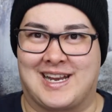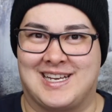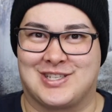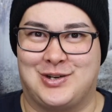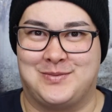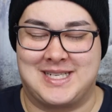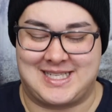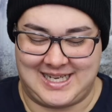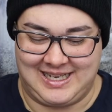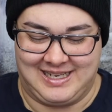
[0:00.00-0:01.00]
guys, almost
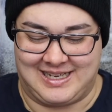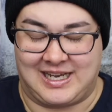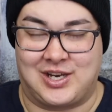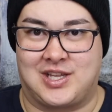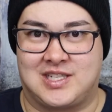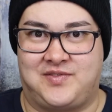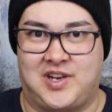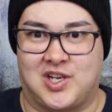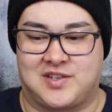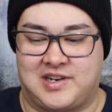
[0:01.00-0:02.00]
there. I know this
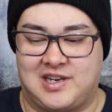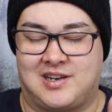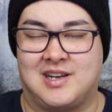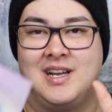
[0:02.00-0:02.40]
video is very long.